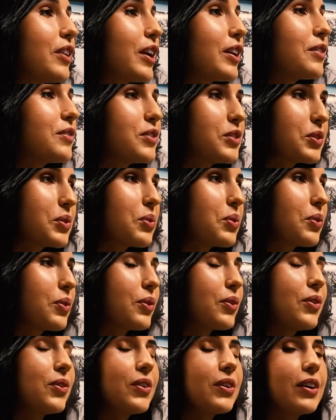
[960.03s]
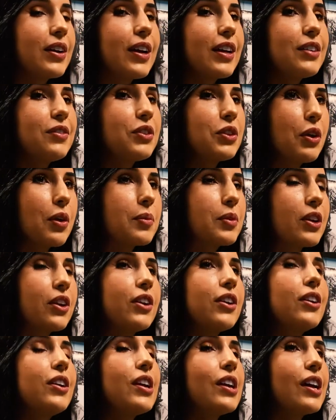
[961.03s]
of school, even though I'm a
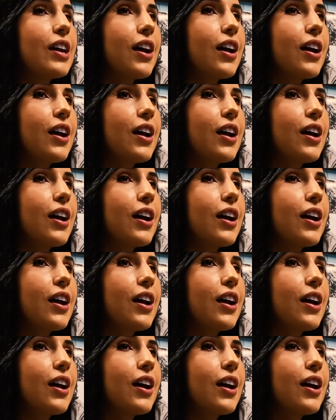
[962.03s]
nerd.